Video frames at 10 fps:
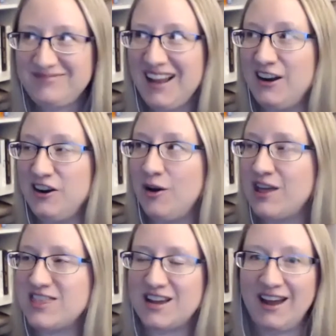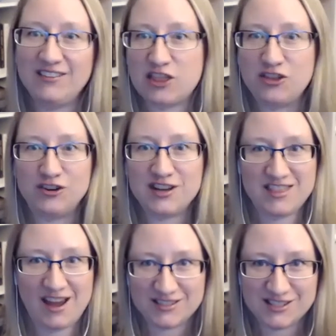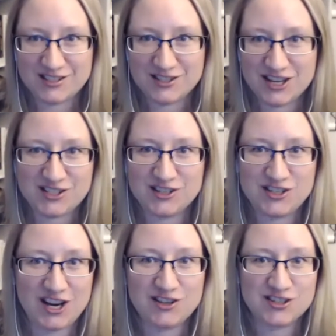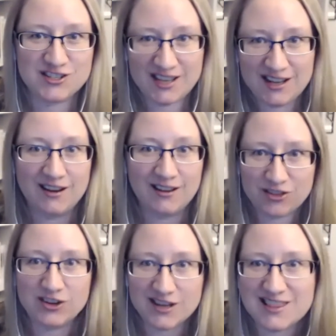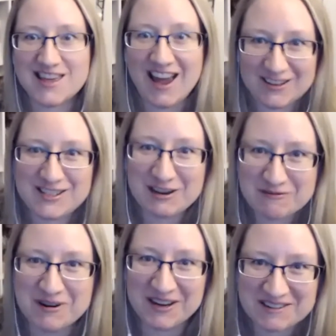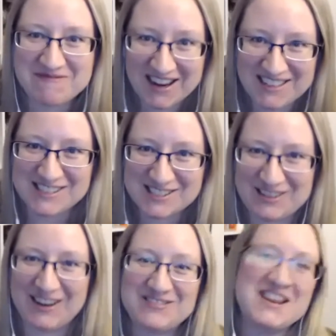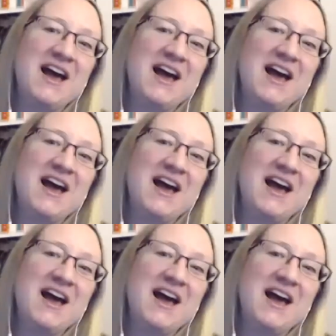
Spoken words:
I don't know, I think I have like 30,000 suggested changes in a 30,000 word manuscript,